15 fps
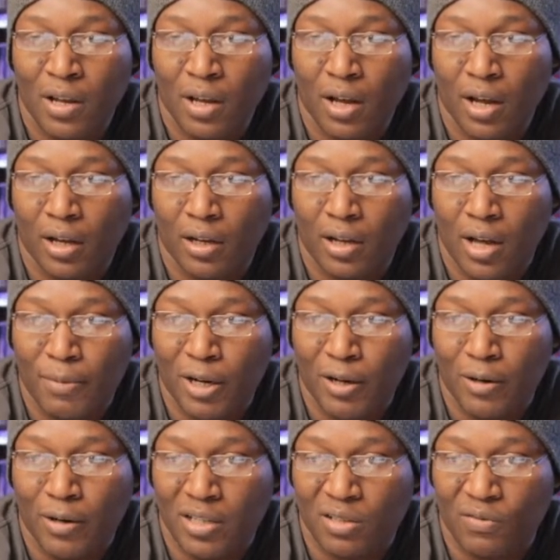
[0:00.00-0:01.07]
uh,
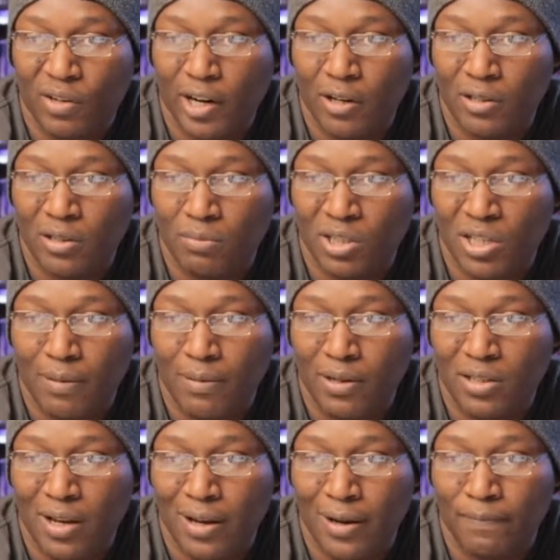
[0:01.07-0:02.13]
comment on his videos from time
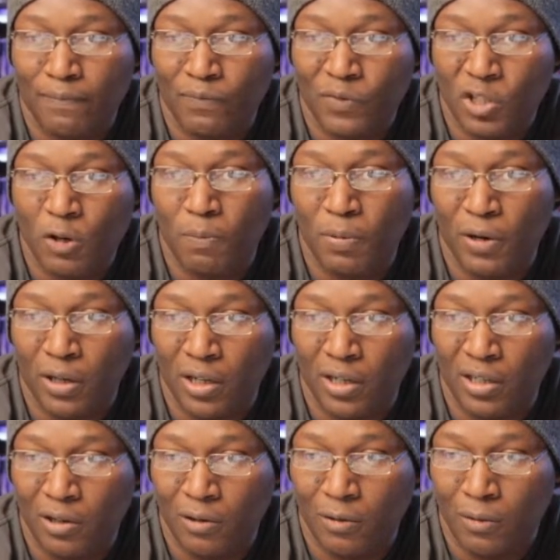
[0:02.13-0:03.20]
to time. Super
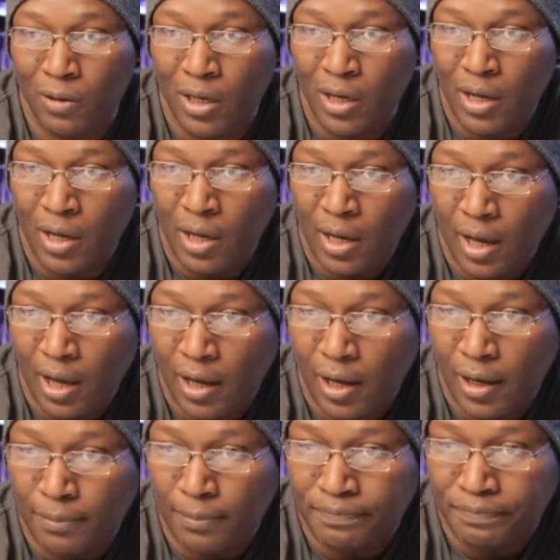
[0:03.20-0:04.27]
good dude.
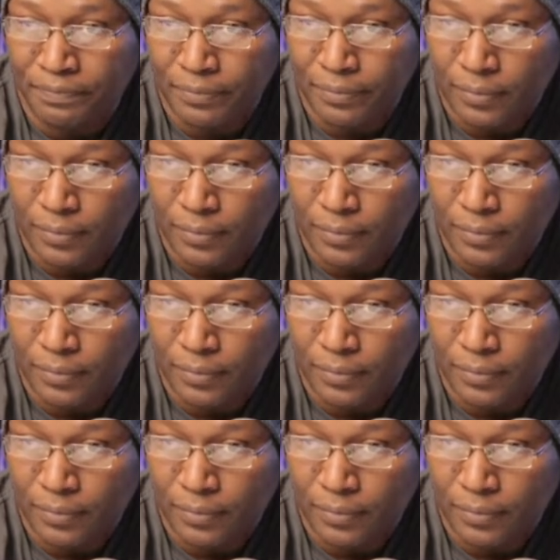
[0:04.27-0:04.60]
Um,